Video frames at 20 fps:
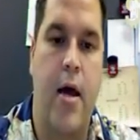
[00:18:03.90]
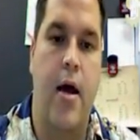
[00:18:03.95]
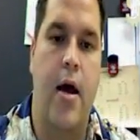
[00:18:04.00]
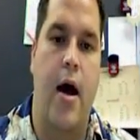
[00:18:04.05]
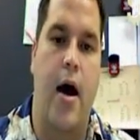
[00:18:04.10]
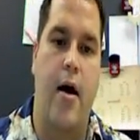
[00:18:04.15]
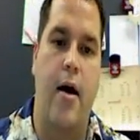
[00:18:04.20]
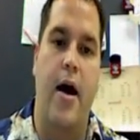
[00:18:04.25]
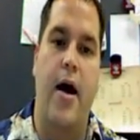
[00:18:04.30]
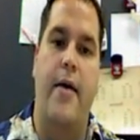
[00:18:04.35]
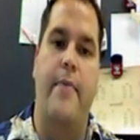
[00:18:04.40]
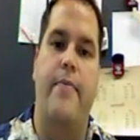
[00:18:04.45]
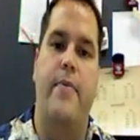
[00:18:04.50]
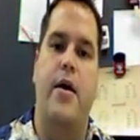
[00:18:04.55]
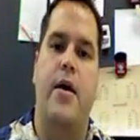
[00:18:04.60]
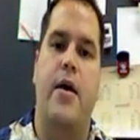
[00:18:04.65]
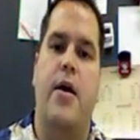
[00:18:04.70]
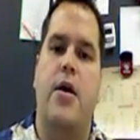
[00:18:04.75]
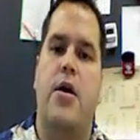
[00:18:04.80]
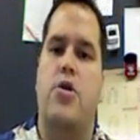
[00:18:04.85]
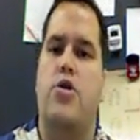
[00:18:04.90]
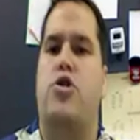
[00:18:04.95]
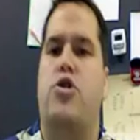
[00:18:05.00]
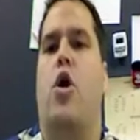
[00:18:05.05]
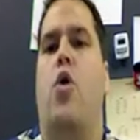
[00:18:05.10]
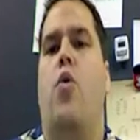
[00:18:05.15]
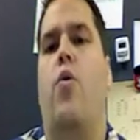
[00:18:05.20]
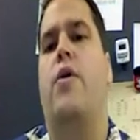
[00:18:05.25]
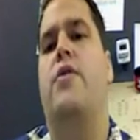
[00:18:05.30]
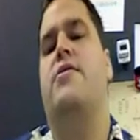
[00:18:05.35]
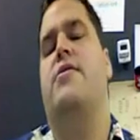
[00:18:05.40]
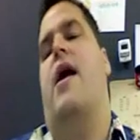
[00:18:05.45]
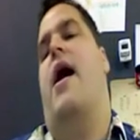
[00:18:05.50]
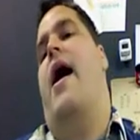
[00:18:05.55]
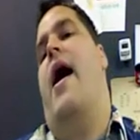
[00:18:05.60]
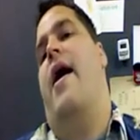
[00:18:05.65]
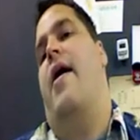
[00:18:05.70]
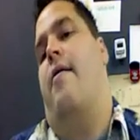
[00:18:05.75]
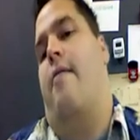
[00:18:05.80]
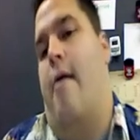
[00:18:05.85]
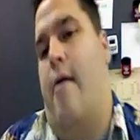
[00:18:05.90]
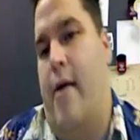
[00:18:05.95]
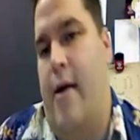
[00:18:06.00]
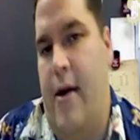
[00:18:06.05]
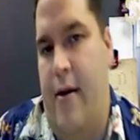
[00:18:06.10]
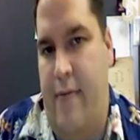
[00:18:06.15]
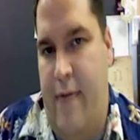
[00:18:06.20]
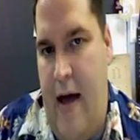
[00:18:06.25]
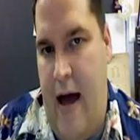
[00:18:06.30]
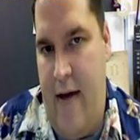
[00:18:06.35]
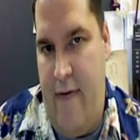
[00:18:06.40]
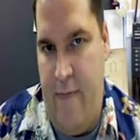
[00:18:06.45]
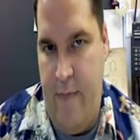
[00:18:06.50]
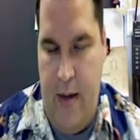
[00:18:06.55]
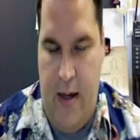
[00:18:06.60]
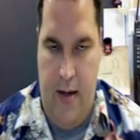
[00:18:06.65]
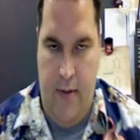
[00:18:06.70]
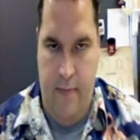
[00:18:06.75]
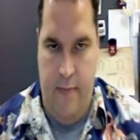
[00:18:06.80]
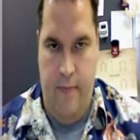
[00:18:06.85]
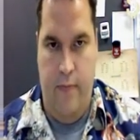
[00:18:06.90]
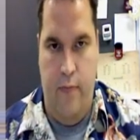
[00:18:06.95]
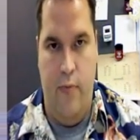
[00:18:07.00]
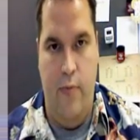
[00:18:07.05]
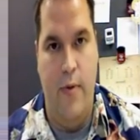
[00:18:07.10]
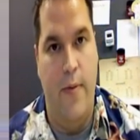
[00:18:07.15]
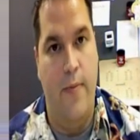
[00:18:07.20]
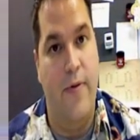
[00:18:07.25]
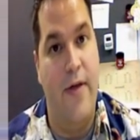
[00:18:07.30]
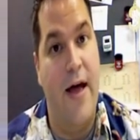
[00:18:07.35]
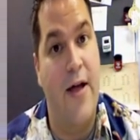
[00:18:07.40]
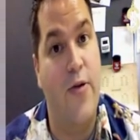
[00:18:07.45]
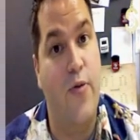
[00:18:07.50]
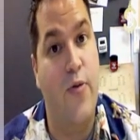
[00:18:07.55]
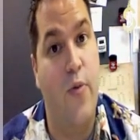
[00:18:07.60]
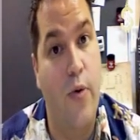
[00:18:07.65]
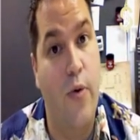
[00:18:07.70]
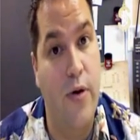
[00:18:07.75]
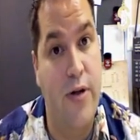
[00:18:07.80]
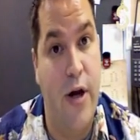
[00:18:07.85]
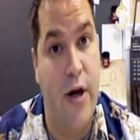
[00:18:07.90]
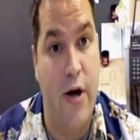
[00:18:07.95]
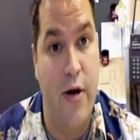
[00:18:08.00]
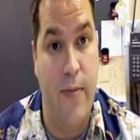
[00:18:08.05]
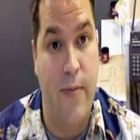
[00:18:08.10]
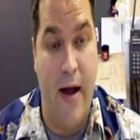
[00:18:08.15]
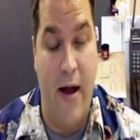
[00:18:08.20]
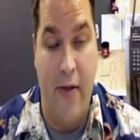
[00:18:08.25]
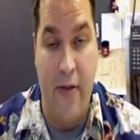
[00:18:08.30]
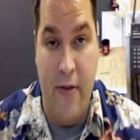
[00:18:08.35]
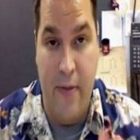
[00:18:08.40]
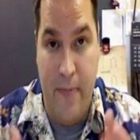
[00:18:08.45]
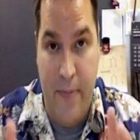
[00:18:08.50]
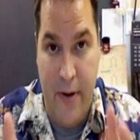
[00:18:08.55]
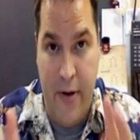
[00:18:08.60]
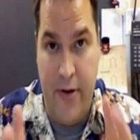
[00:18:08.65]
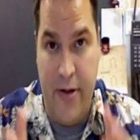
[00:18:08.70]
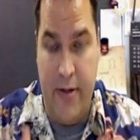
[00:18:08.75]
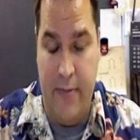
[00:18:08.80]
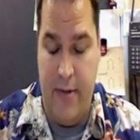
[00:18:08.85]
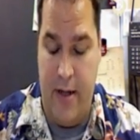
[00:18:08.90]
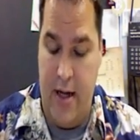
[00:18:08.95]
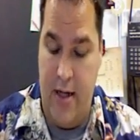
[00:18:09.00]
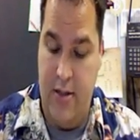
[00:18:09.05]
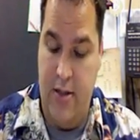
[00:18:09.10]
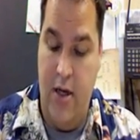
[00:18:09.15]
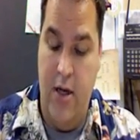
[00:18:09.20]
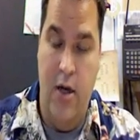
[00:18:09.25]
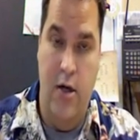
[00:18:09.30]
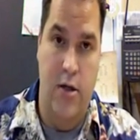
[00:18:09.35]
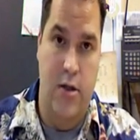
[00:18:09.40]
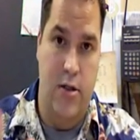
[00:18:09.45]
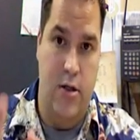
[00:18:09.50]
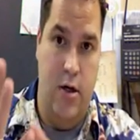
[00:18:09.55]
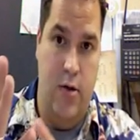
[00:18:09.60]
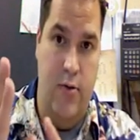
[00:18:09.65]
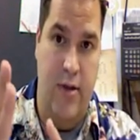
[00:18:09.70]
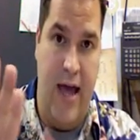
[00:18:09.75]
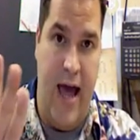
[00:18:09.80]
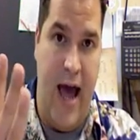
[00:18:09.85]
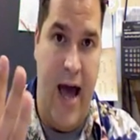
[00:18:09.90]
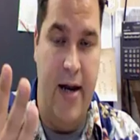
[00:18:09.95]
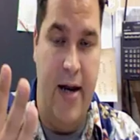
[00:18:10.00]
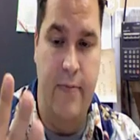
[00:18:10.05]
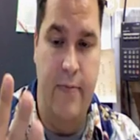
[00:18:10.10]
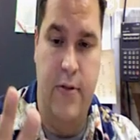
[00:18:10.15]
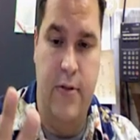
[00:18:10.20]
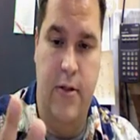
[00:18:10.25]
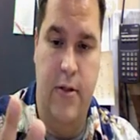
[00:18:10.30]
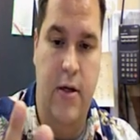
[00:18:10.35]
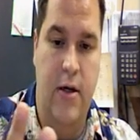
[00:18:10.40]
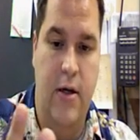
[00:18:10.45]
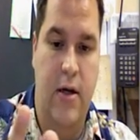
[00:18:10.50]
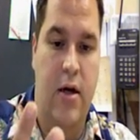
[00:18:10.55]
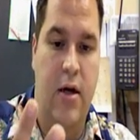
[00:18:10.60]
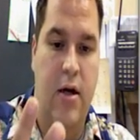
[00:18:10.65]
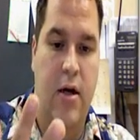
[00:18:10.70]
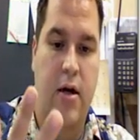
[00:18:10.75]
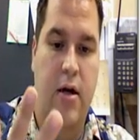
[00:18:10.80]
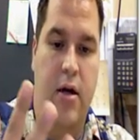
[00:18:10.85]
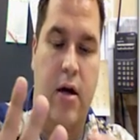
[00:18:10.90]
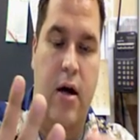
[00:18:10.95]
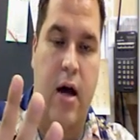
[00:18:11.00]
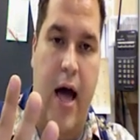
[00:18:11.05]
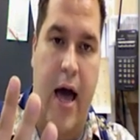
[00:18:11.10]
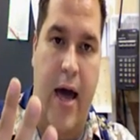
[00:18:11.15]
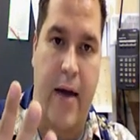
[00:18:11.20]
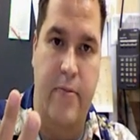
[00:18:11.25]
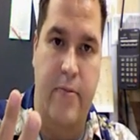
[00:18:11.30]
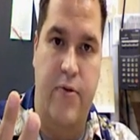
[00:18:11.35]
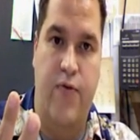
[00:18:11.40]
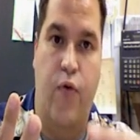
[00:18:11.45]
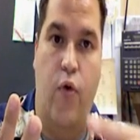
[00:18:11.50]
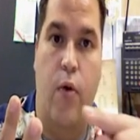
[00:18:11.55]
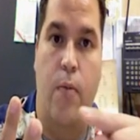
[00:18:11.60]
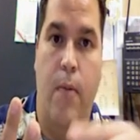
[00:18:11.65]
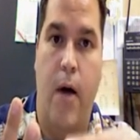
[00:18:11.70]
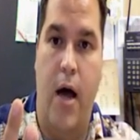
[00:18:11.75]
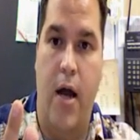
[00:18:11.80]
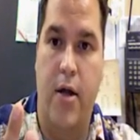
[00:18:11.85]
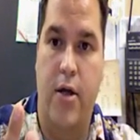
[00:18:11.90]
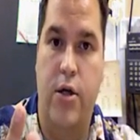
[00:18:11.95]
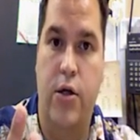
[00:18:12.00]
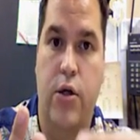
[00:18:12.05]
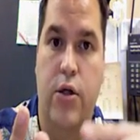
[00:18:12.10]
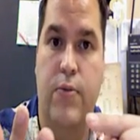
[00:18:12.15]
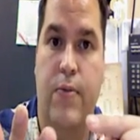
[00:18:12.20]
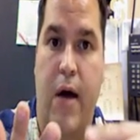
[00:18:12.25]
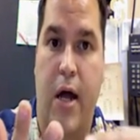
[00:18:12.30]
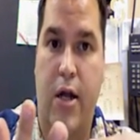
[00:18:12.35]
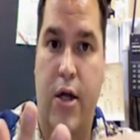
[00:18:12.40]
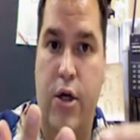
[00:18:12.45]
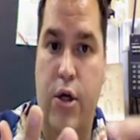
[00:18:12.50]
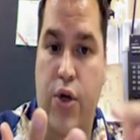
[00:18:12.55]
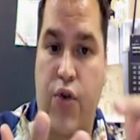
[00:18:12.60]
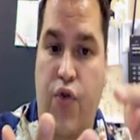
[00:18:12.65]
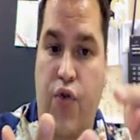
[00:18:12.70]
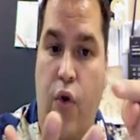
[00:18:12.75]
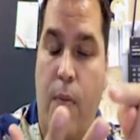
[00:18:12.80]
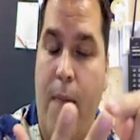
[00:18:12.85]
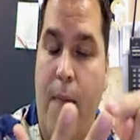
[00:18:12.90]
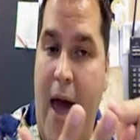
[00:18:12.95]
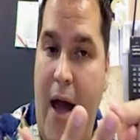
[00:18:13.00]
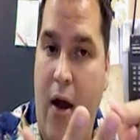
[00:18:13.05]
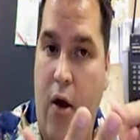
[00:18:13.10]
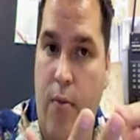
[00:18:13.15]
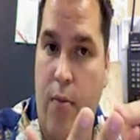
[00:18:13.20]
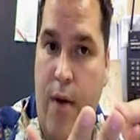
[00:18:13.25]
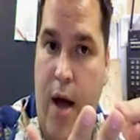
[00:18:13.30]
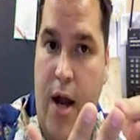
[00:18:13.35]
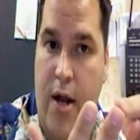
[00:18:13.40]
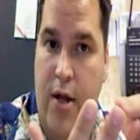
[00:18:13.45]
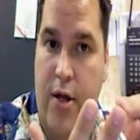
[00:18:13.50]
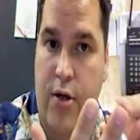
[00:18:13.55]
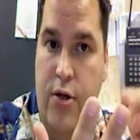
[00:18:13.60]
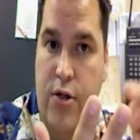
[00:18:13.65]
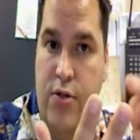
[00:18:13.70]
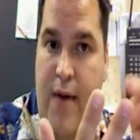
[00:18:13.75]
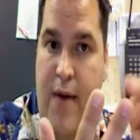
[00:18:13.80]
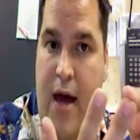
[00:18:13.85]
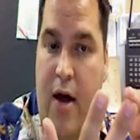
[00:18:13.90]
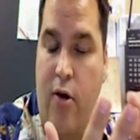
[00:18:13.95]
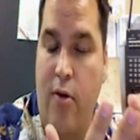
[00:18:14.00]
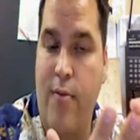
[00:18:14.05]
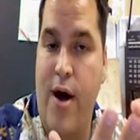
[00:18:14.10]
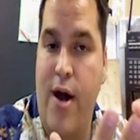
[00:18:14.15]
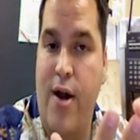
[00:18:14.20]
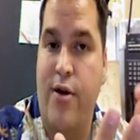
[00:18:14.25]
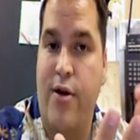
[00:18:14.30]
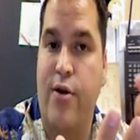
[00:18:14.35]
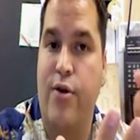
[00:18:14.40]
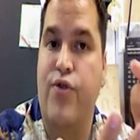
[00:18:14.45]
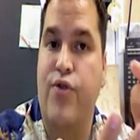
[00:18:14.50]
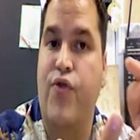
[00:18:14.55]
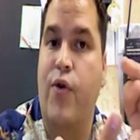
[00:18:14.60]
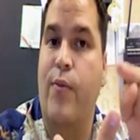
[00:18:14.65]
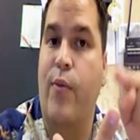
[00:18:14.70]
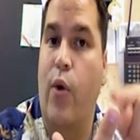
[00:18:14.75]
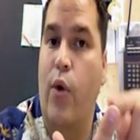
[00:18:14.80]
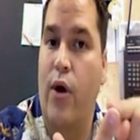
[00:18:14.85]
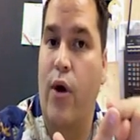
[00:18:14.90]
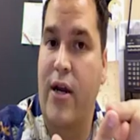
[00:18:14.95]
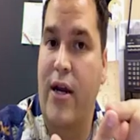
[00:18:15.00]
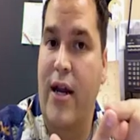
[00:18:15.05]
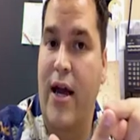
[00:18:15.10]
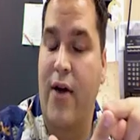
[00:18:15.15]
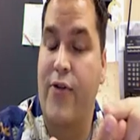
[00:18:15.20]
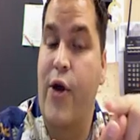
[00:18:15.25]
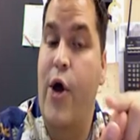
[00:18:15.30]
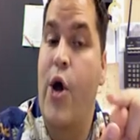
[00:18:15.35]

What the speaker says: All right, so what does the hierarchy of life mean? Remember, that's where we talked about the building blocks. Started with atoms. Atoms form molecules, molecules form macromolecules, macromolecules form organelles.